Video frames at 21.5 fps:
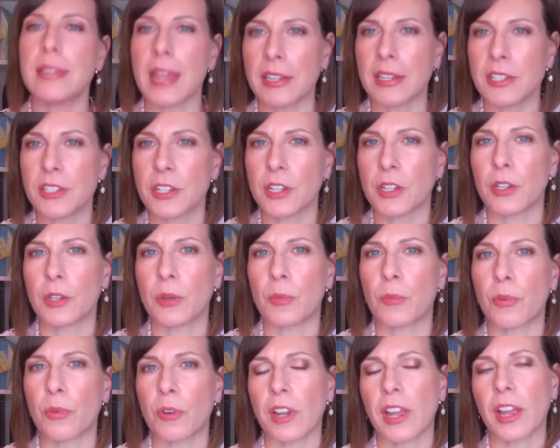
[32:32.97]
tend
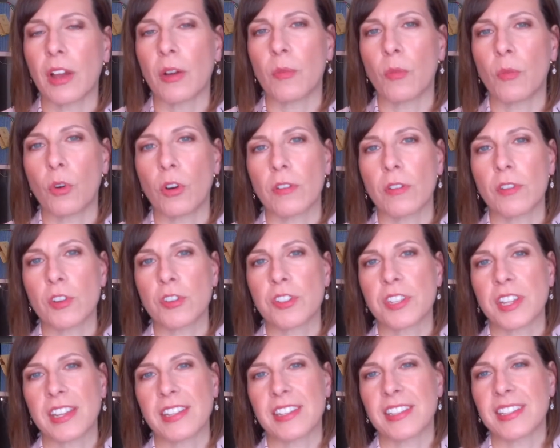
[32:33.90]
to bring out more of your
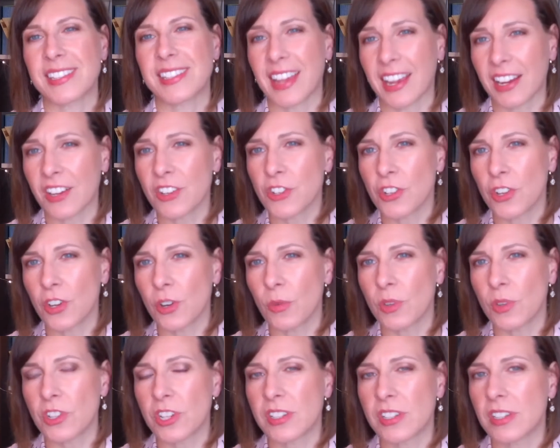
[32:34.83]
skin's texture,
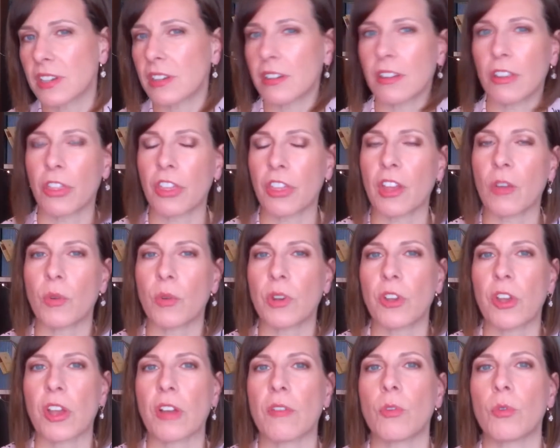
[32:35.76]
which isn't a good thing when
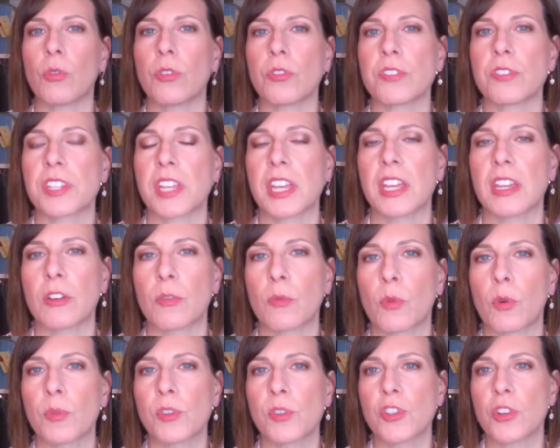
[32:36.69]
you have older skin or
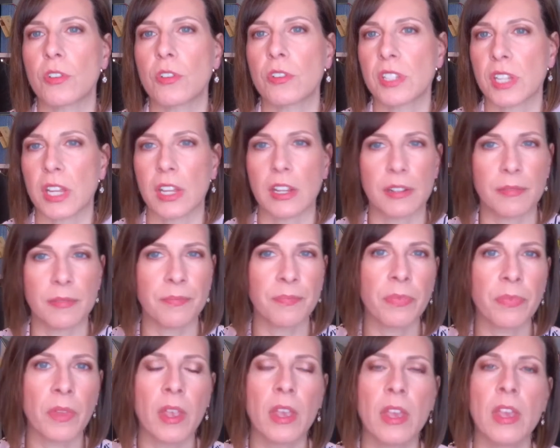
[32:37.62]
more mature skin.
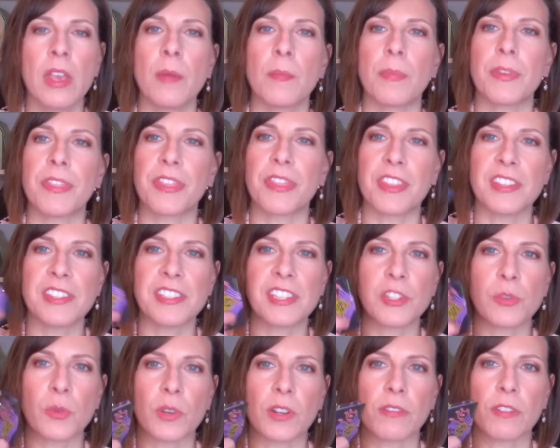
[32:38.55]
But this
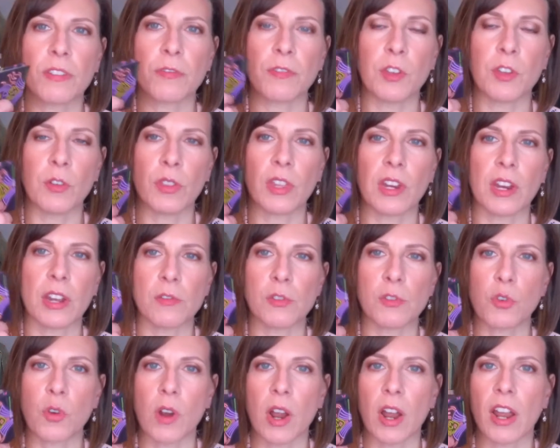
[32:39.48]
is one of the few that I've
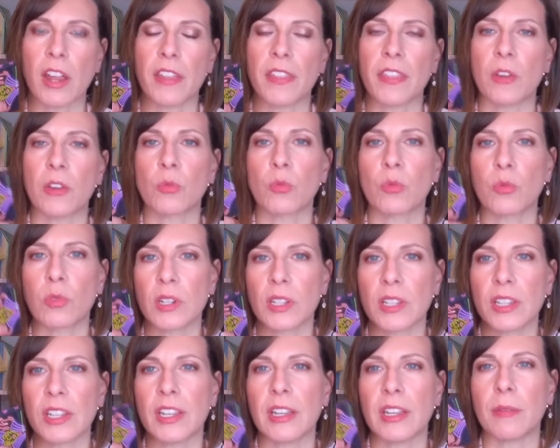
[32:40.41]
tried that
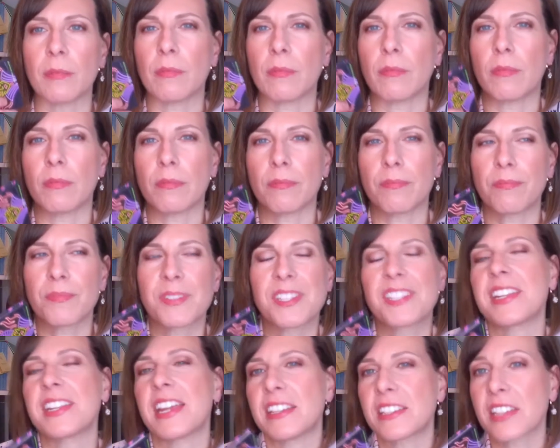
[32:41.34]
really mm,
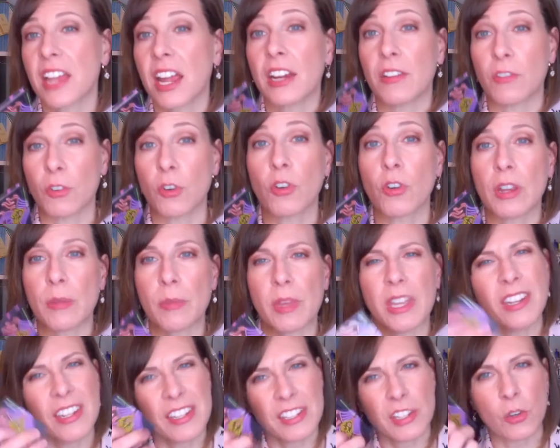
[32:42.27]
stays kind of
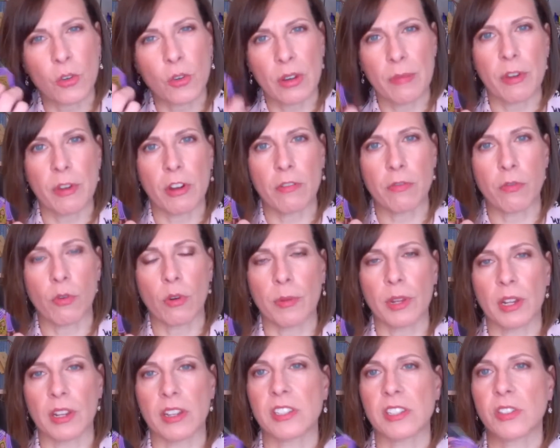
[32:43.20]
creamy. It is a creamier
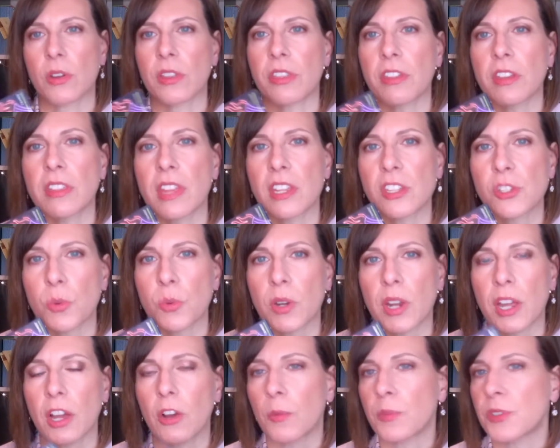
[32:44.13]
formula, so I think that's
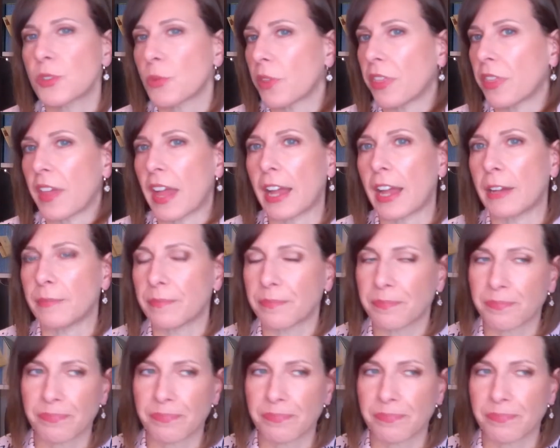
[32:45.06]
what helps with that.